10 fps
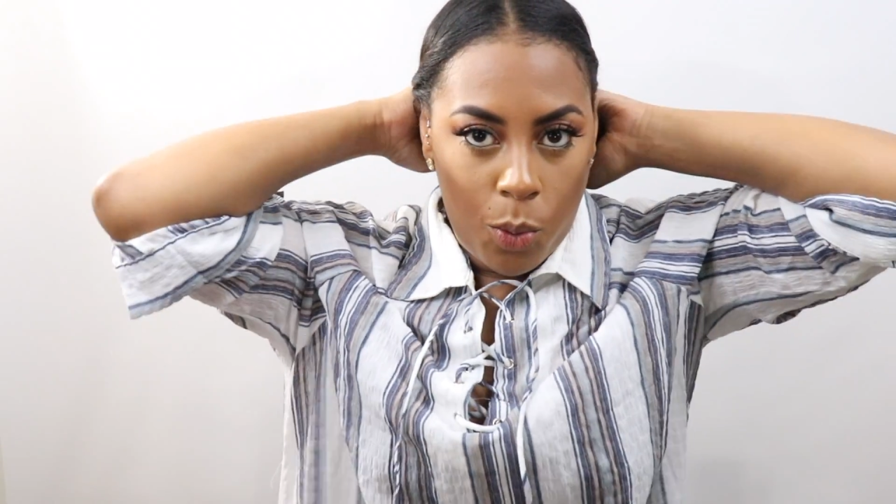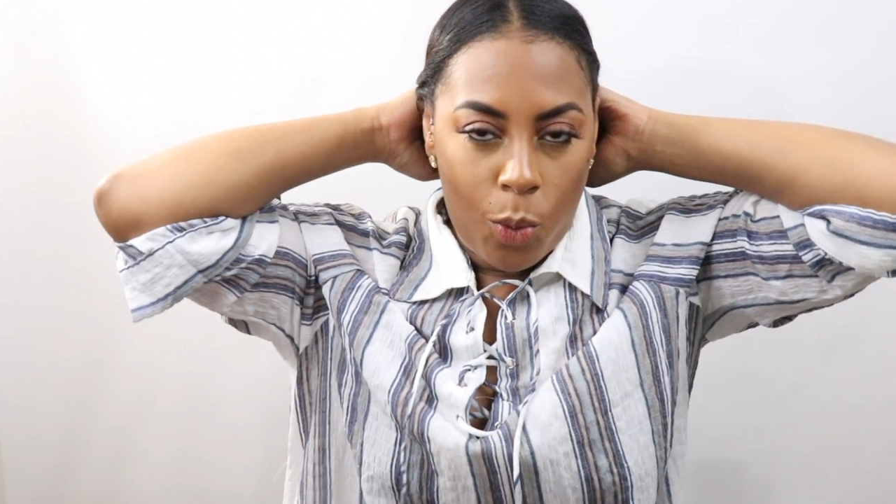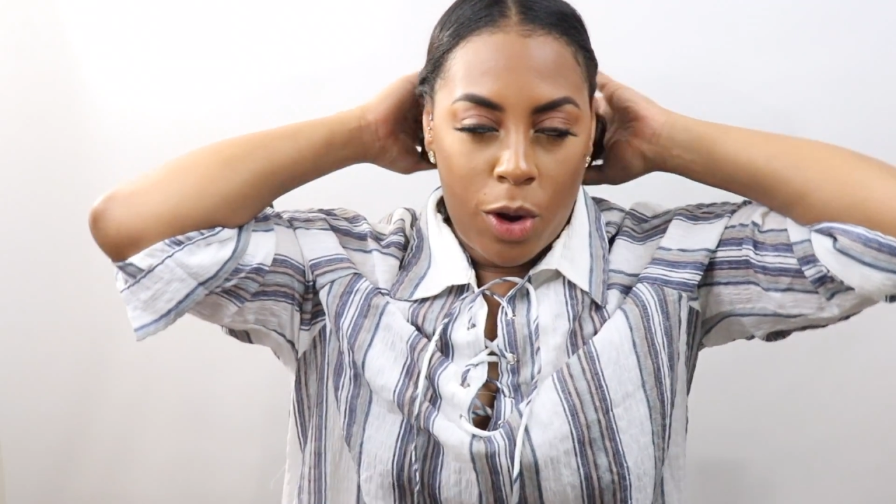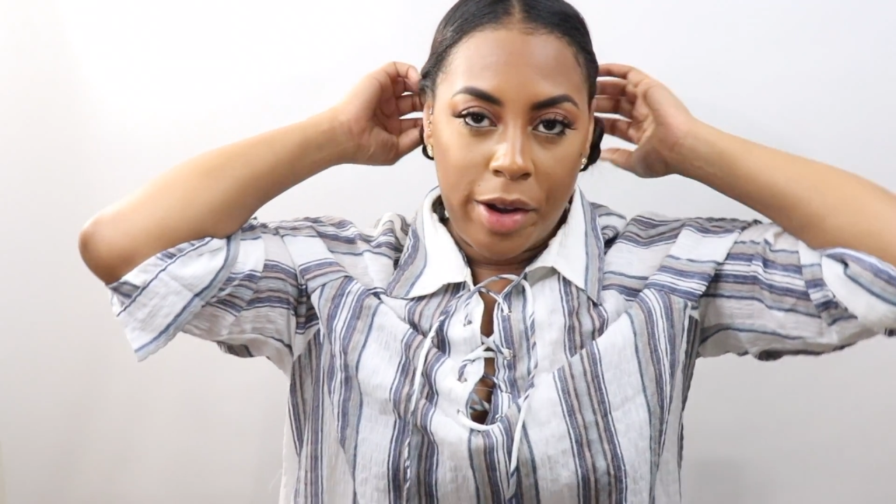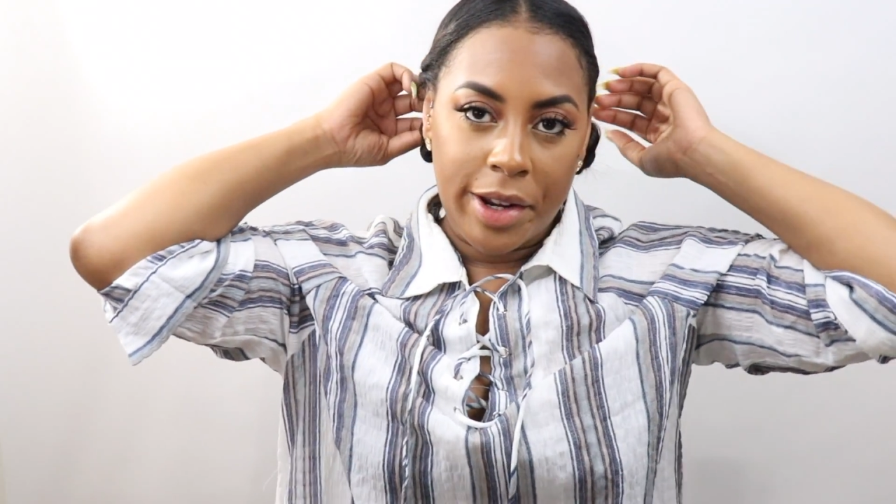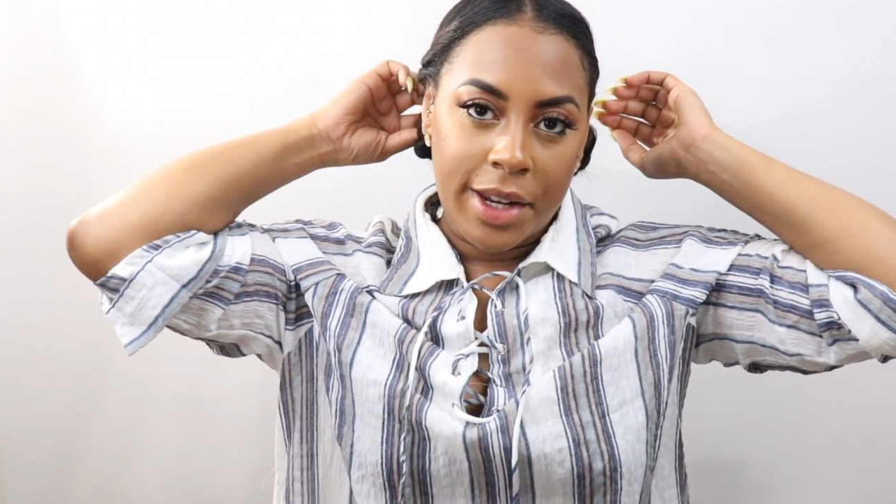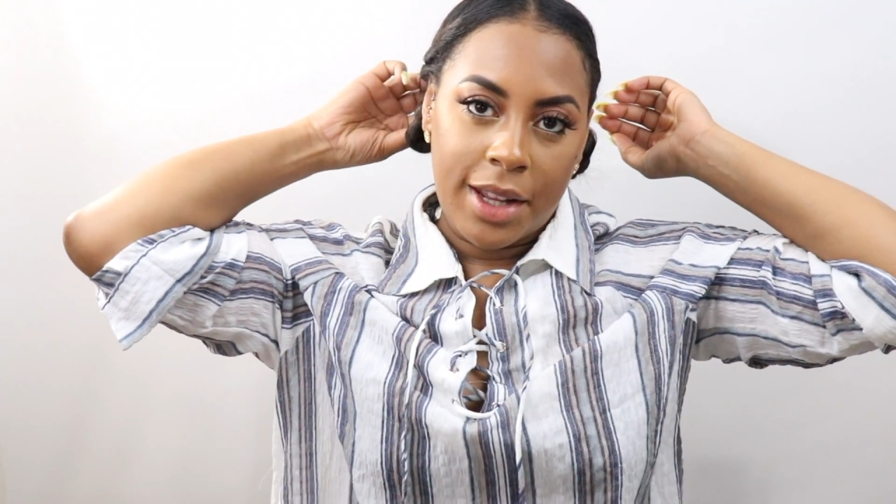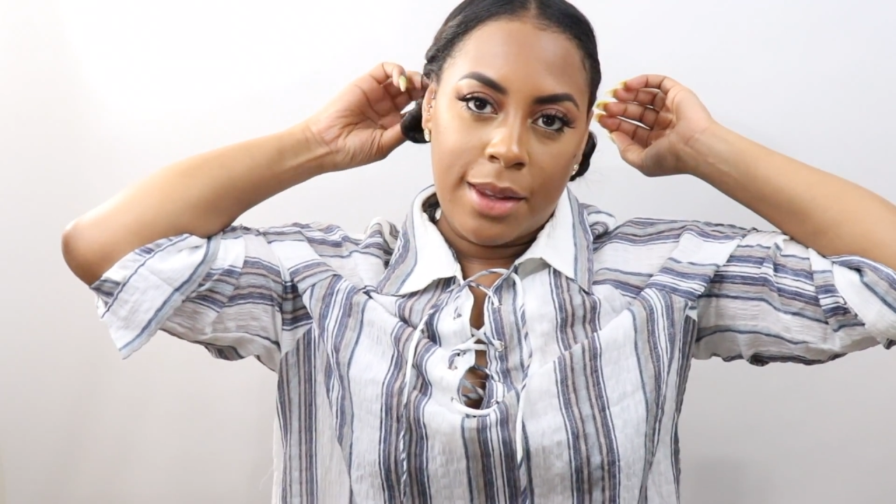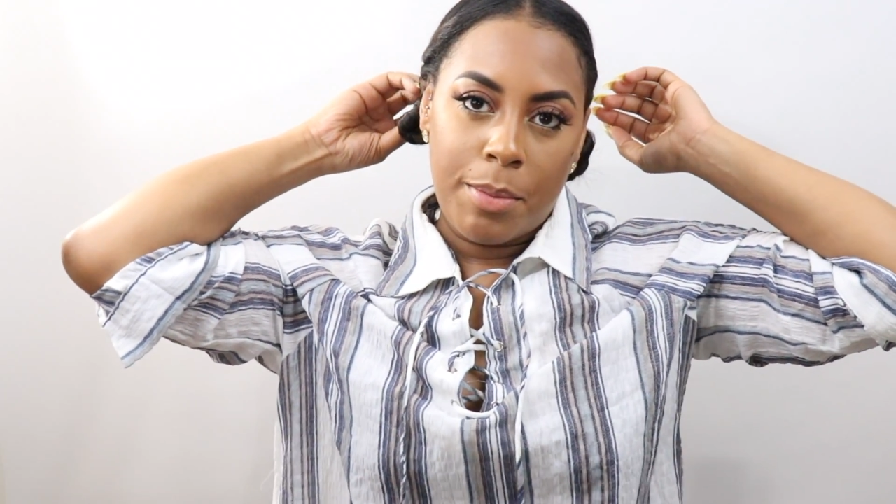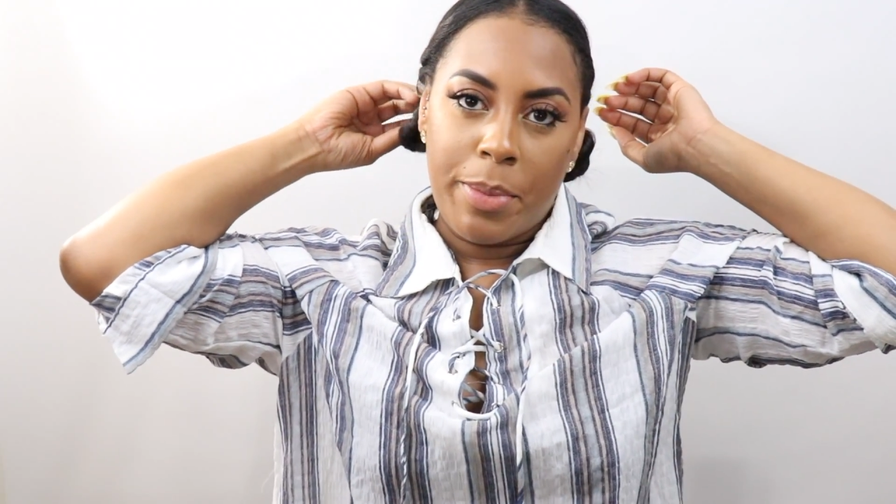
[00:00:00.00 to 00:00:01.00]
one
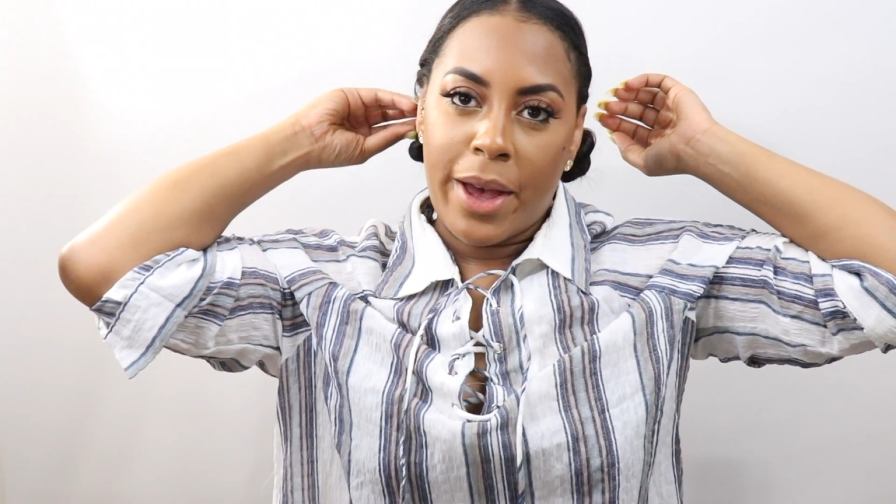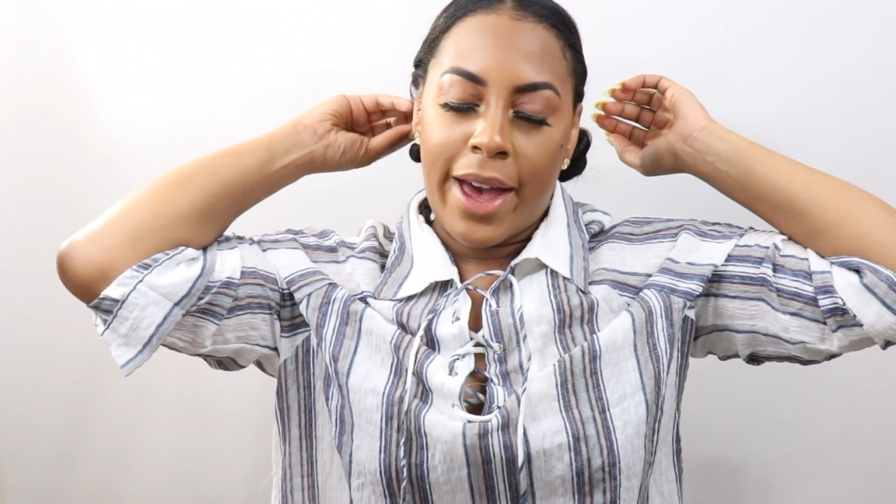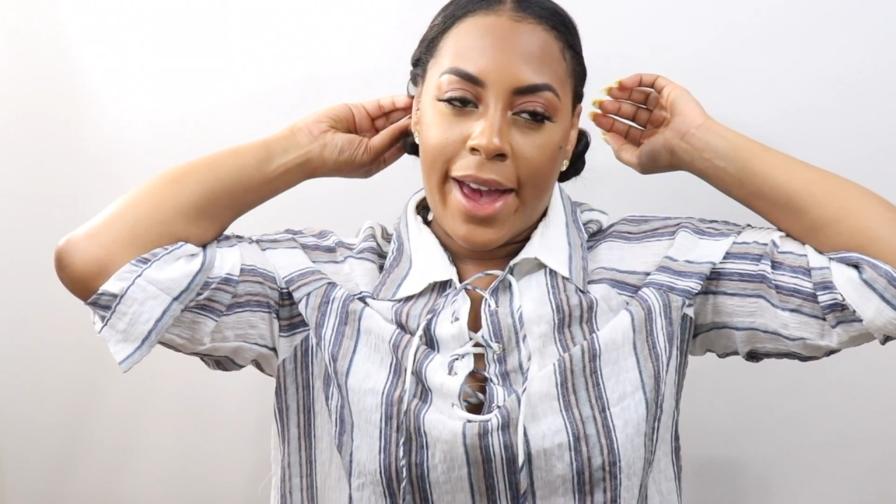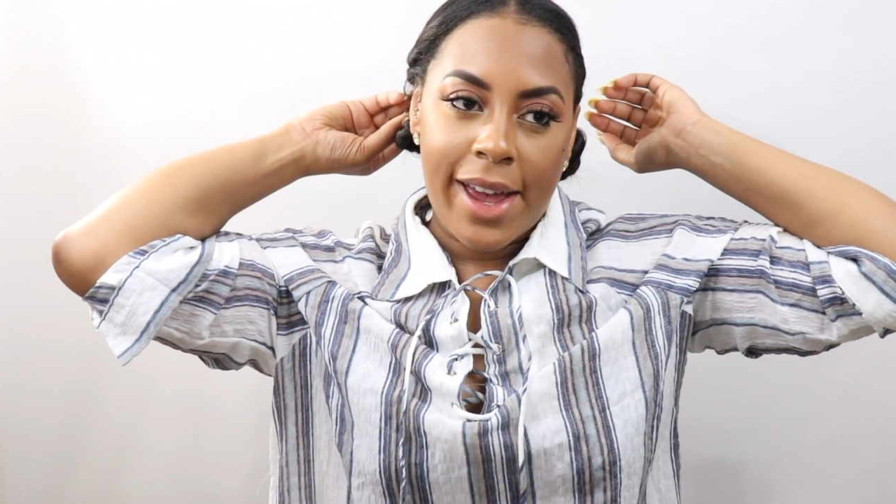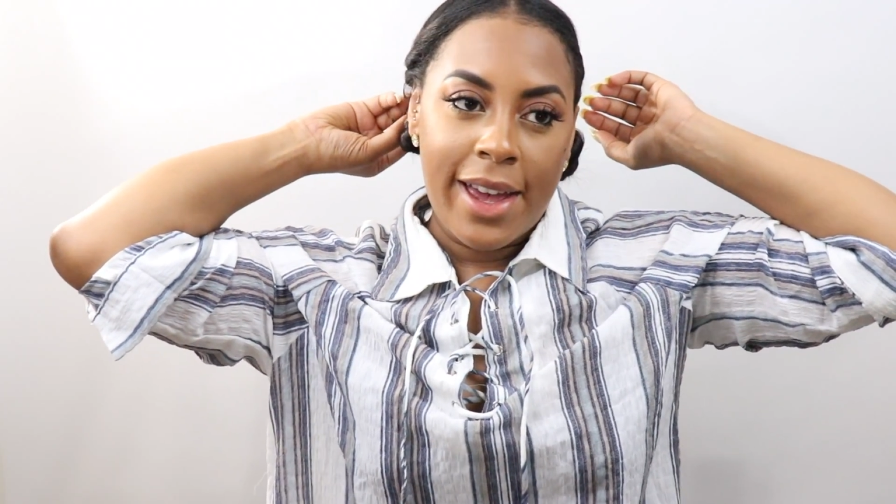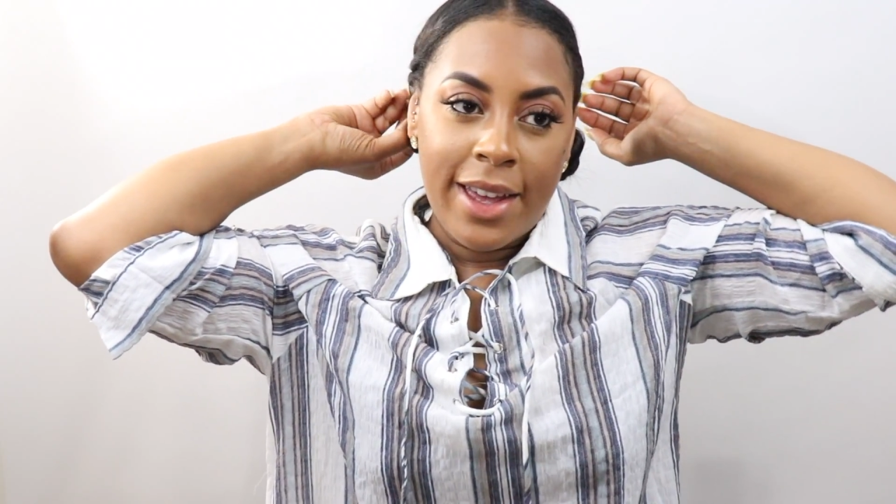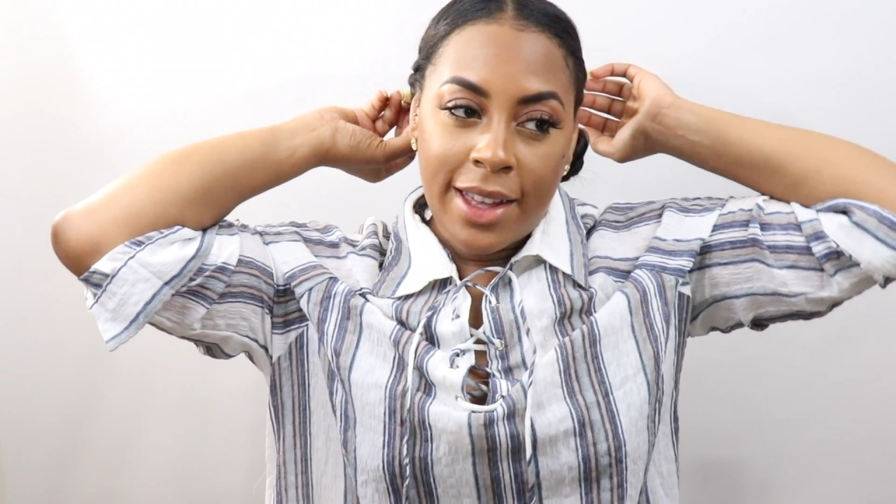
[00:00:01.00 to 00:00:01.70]
in the back.